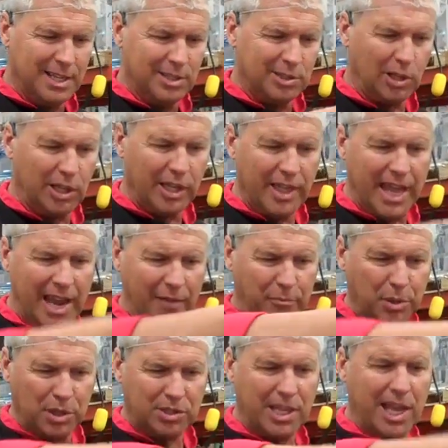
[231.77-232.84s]
So look at that. I
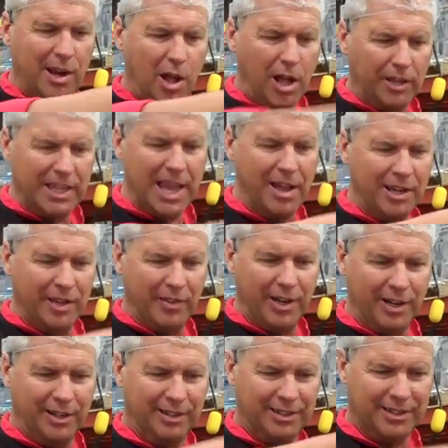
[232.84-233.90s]
pushed that all down in
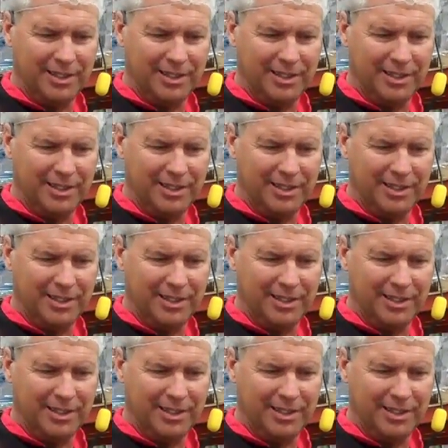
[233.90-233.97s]
there,